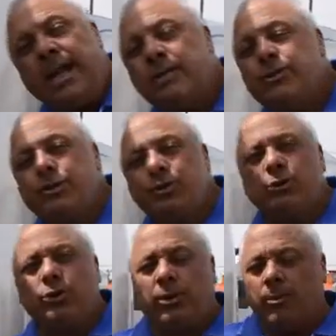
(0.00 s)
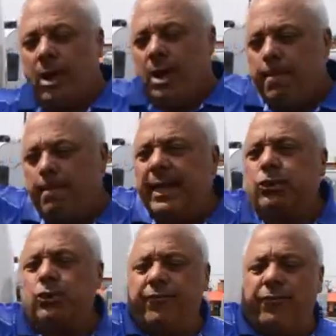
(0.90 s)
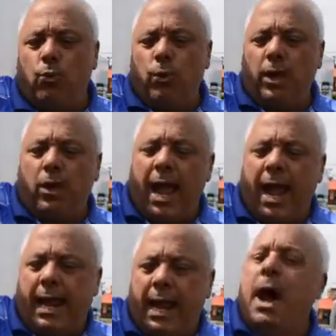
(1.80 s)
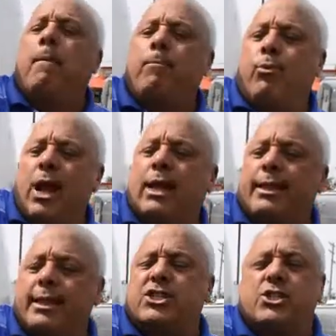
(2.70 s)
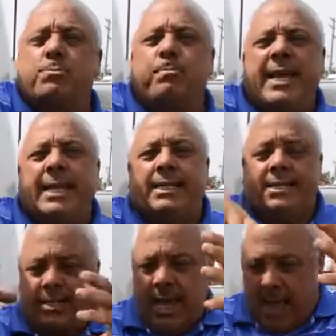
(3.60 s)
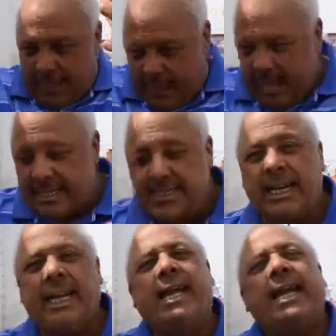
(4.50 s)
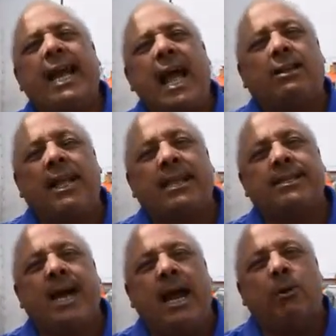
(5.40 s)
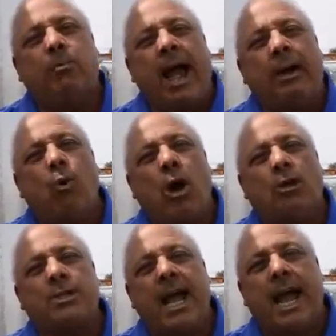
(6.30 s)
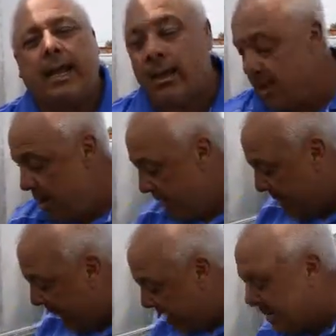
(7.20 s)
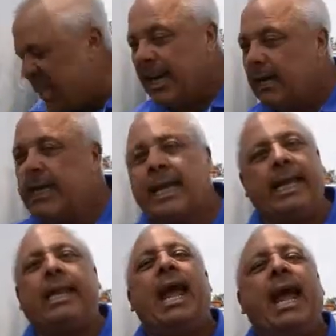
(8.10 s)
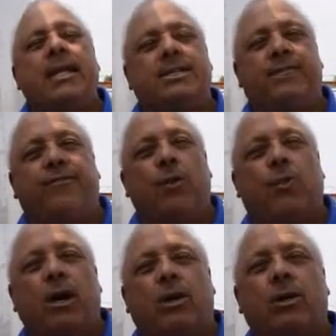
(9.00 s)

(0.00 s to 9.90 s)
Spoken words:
into your, picture if you will, a umbrella that spins that is cleaning out that entire black water tank. That's clean hands, if you will.